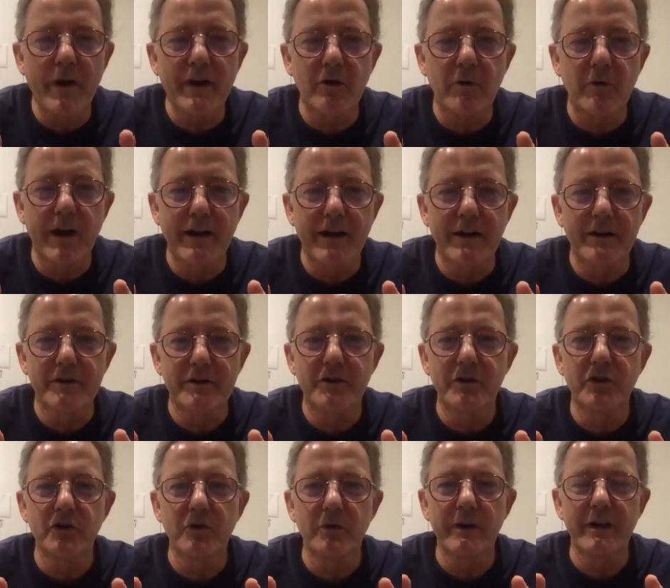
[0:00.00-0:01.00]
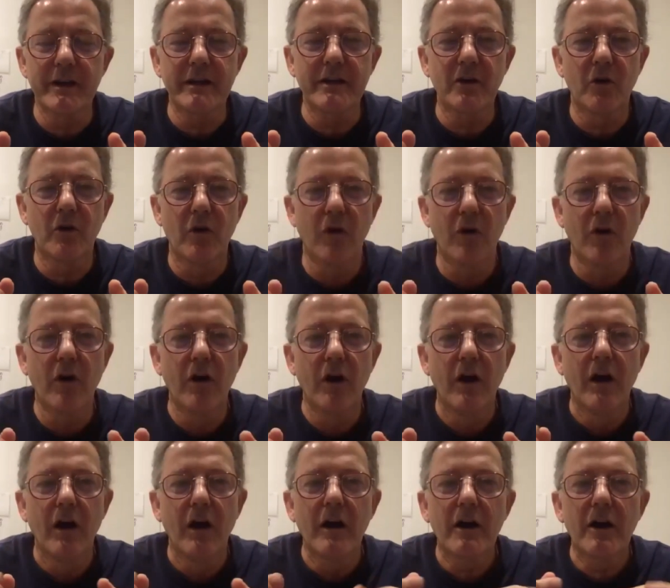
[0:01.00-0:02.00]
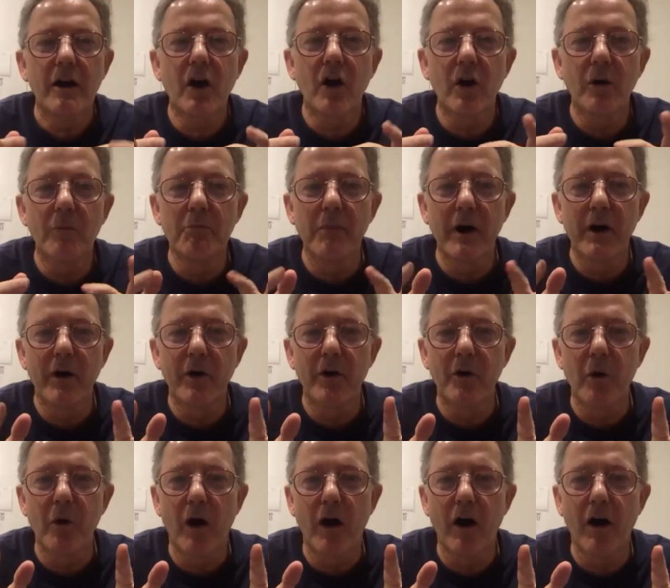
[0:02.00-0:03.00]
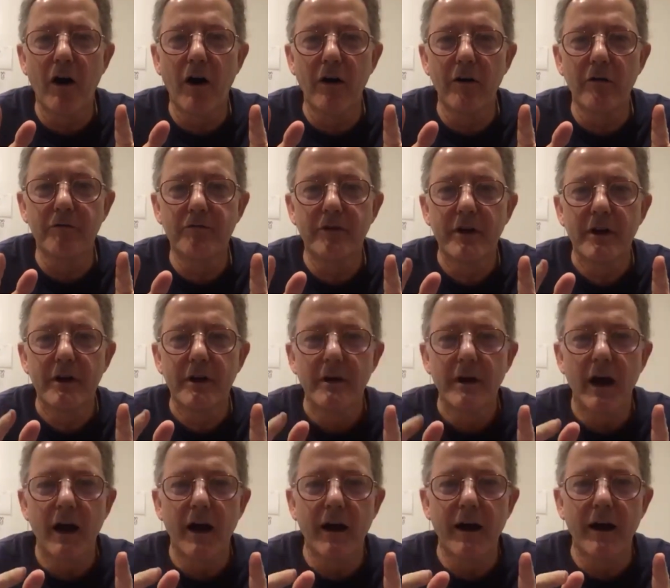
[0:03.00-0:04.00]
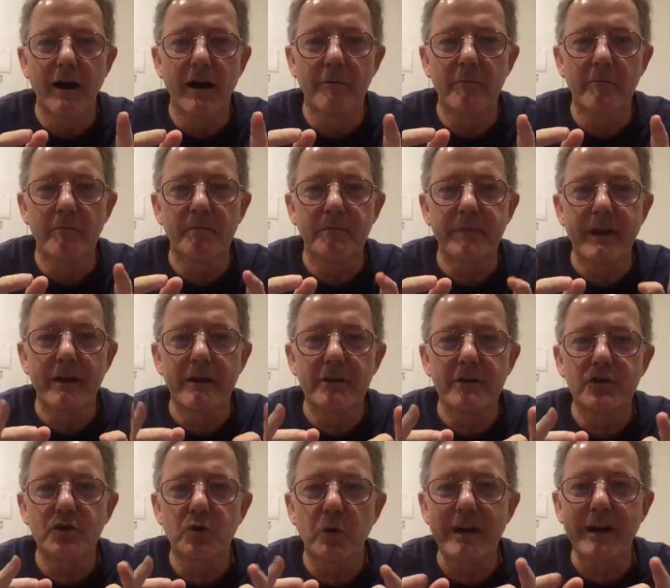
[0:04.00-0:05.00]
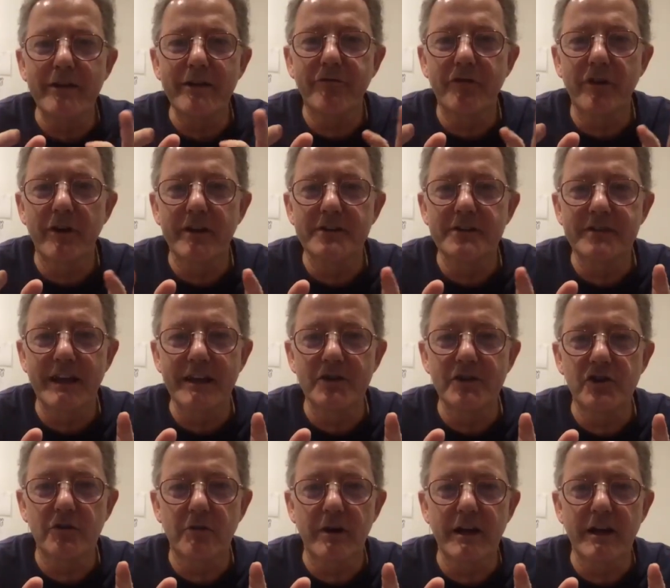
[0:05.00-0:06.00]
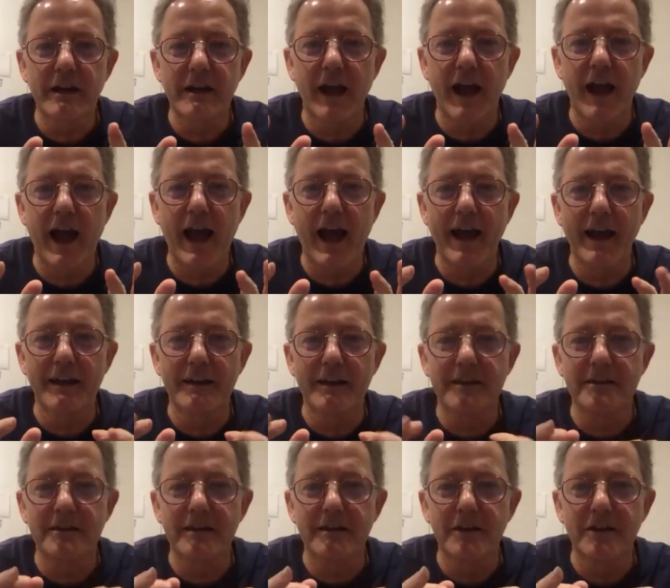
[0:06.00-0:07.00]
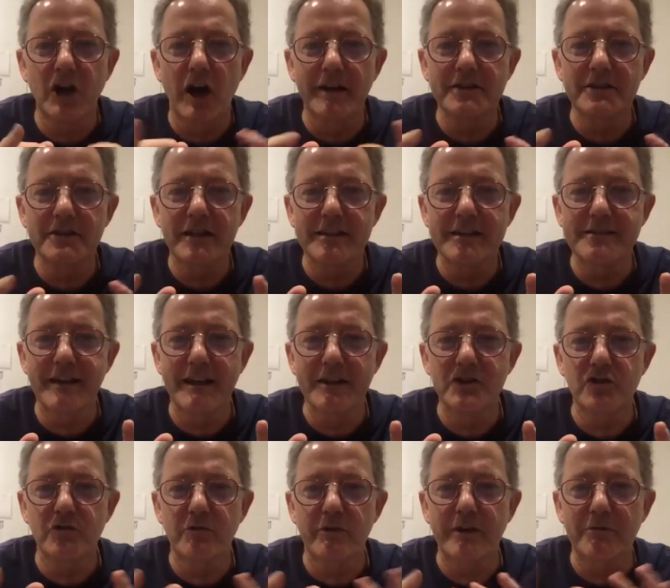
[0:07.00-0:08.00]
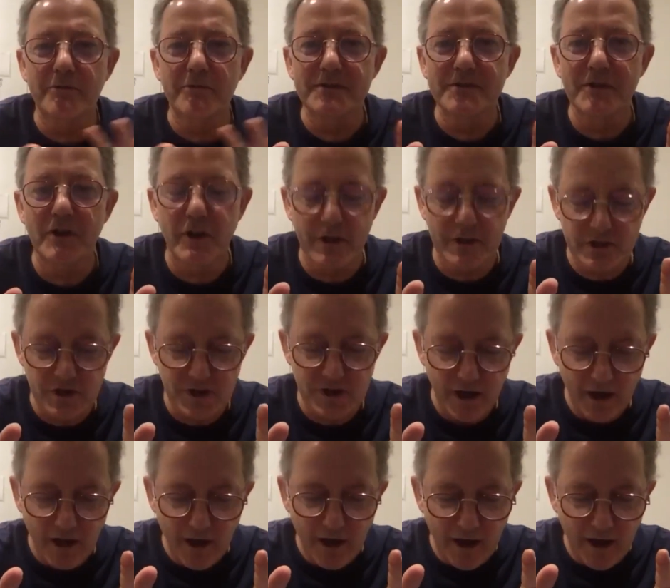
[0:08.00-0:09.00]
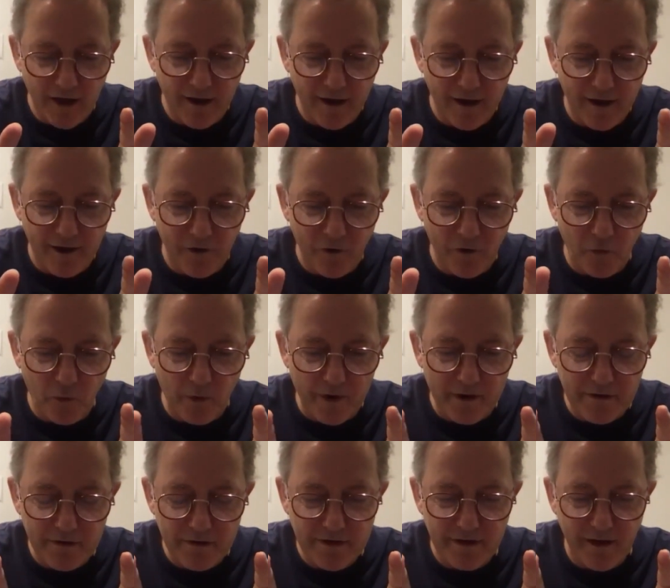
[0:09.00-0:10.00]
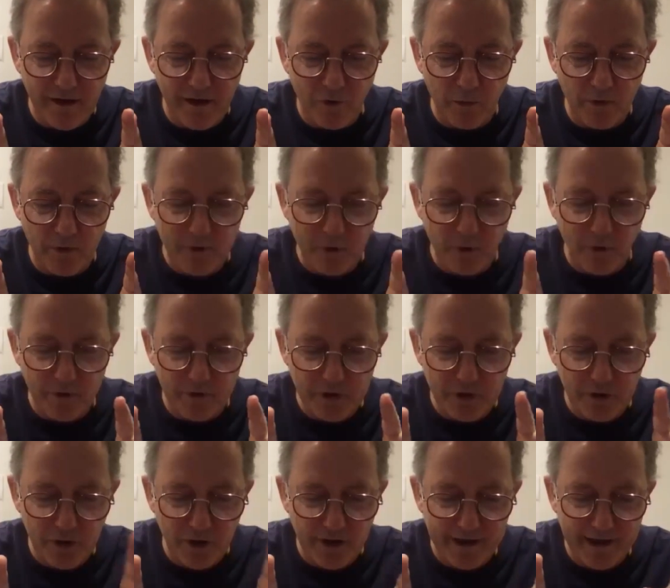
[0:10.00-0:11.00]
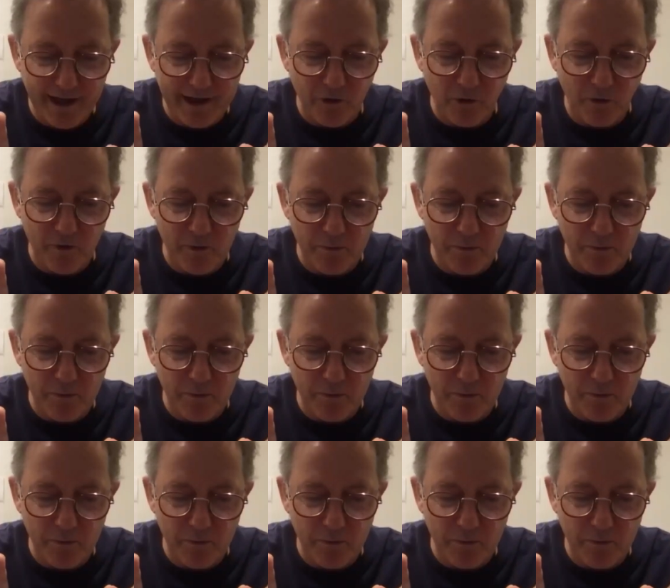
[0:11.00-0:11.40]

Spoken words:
around doing your combo of 21st century and 19th century research, with all the Googling and all